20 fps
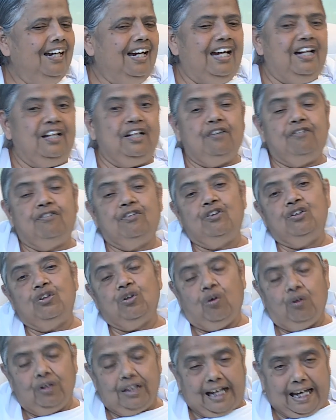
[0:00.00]
And if you
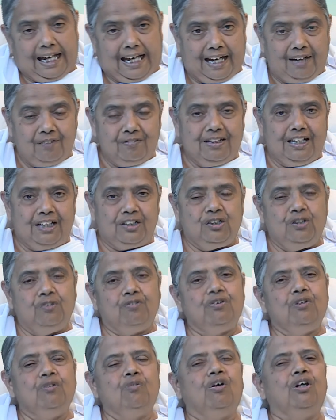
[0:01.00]
don't have that,
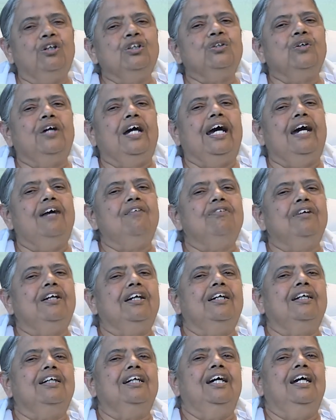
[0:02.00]
if you want to have
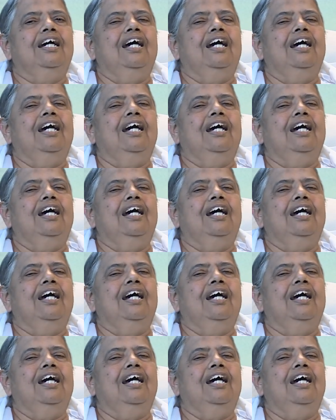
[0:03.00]
a